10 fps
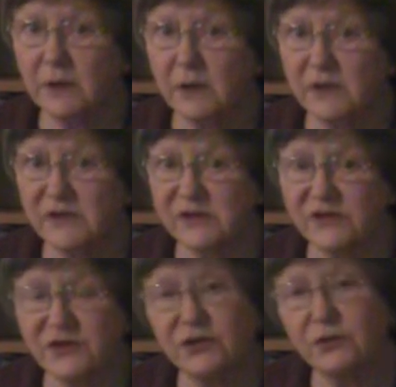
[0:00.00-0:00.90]

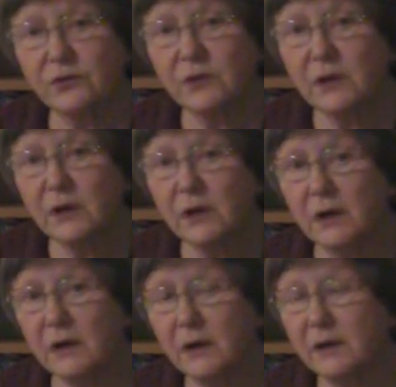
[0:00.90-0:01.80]
assist you
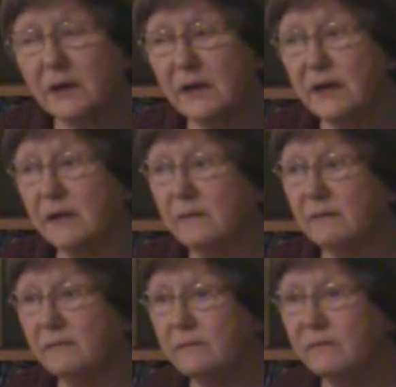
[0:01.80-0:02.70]
and
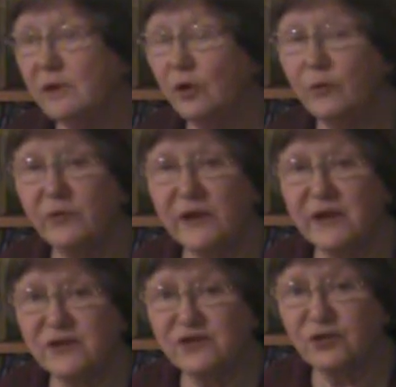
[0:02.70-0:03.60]
hopefully
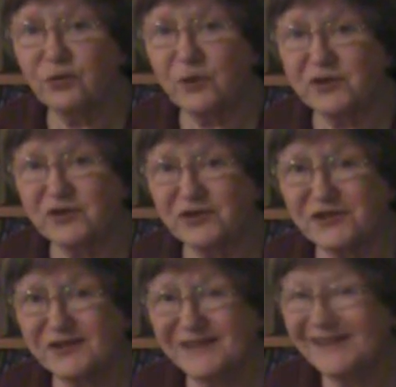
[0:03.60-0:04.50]
answer your questions.
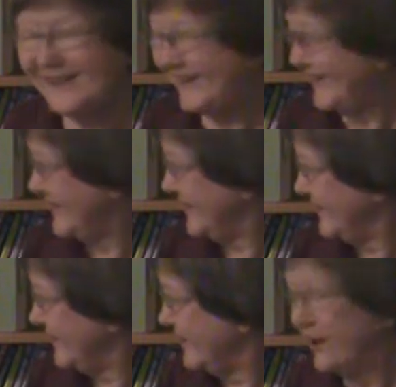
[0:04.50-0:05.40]

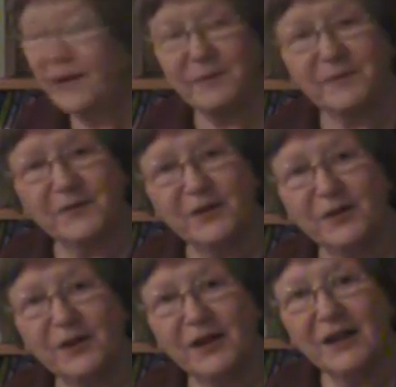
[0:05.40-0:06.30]
All right.
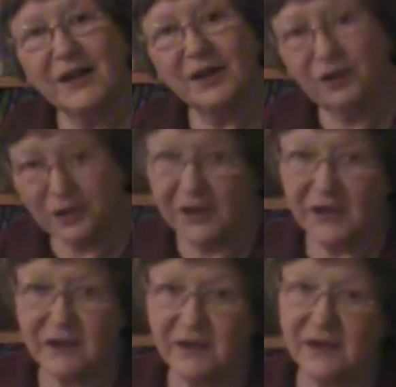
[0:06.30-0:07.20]
Good
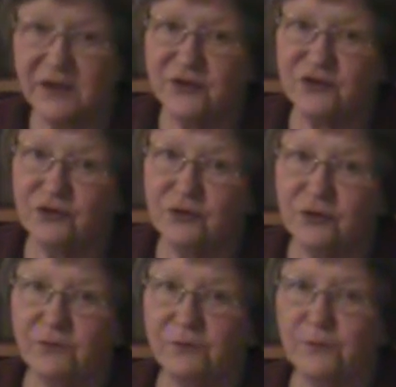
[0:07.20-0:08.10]
luck as you
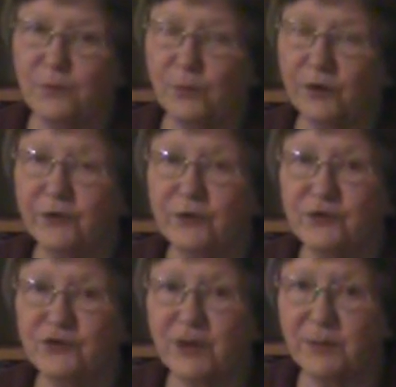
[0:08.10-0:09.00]
work through
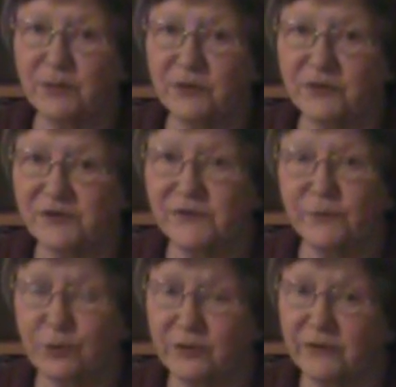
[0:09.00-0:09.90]
chapters
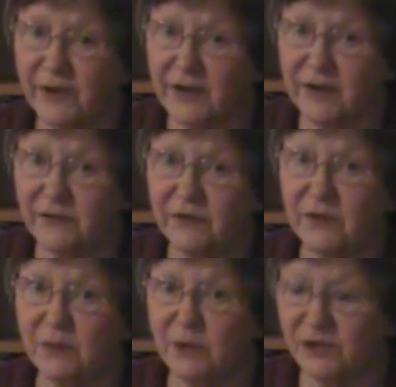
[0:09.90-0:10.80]
4 and 5
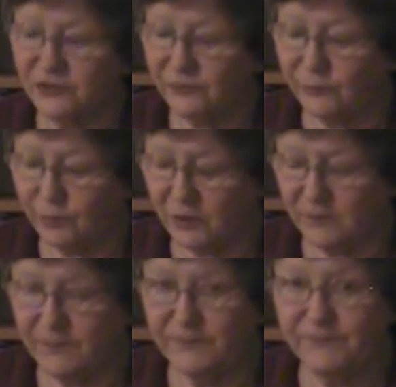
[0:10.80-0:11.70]
in Module 4.
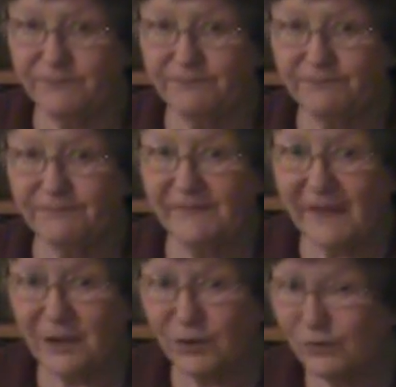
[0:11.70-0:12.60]
Thank you.